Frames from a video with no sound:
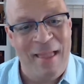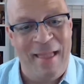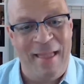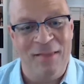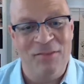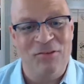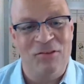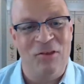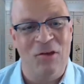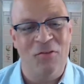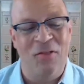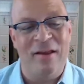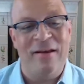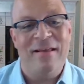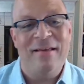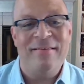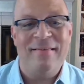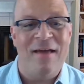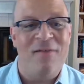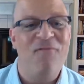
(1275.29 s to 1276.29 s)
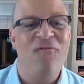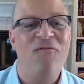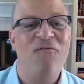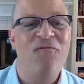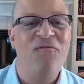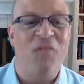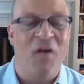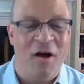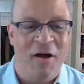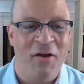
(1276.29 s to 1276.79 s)
And so they need to have
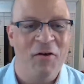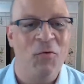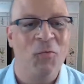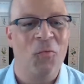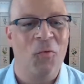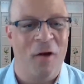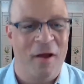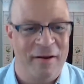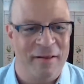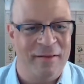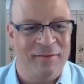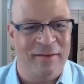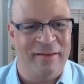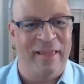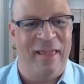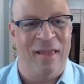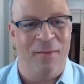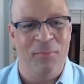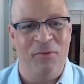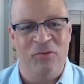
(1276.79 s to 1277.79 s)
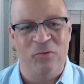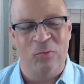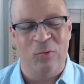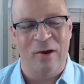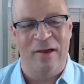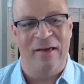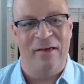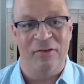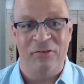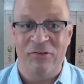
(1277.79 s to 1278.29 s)
fun running the game as
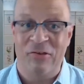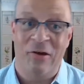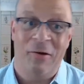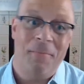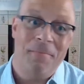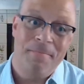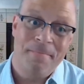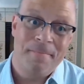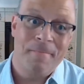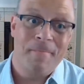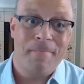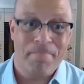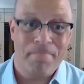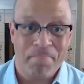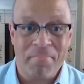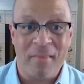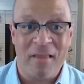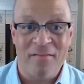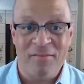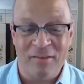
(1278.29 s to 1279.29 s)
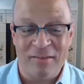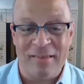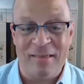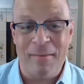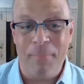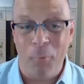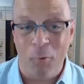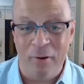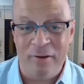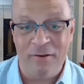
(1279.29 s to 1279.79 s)
well. So it's a
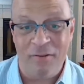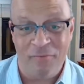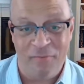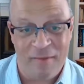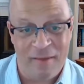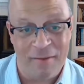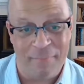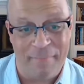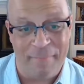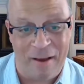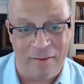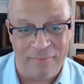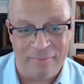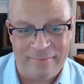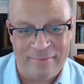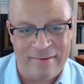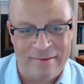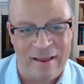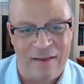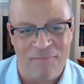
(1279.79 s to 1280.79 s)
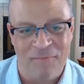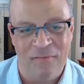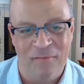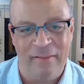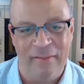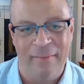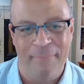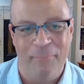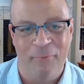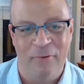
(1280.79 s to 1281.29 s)
key point to think about.
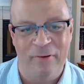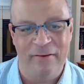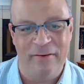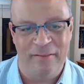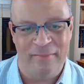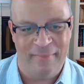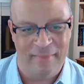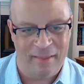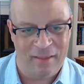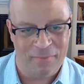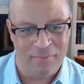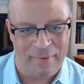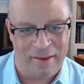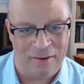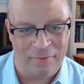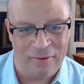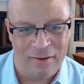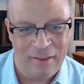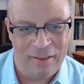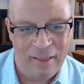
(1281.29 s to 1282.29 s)
Definitely a point to think about.